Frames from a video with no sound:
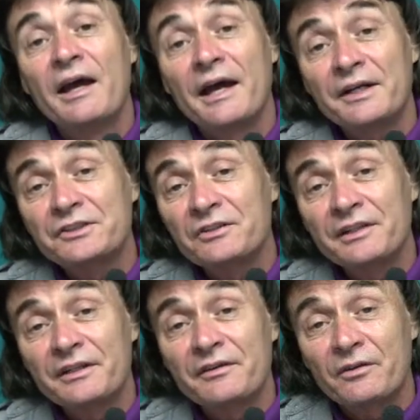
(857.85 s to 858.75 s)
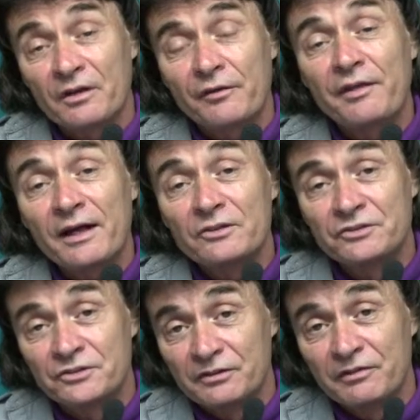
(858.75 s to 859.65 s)
Actually, there are
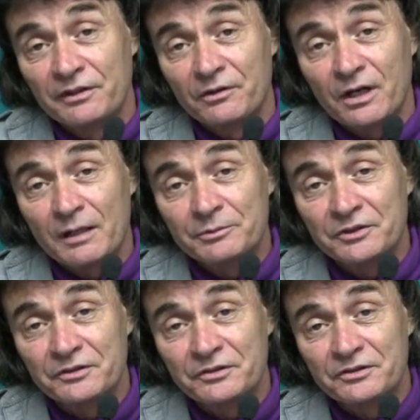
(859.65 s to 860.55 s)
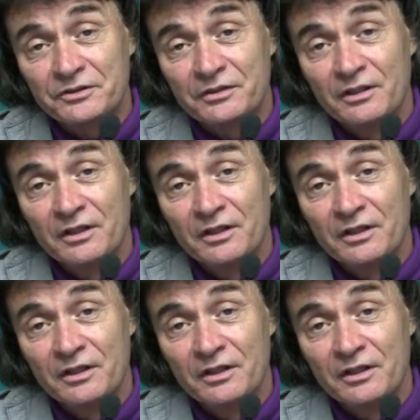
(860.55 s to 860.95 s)
thousands of other options.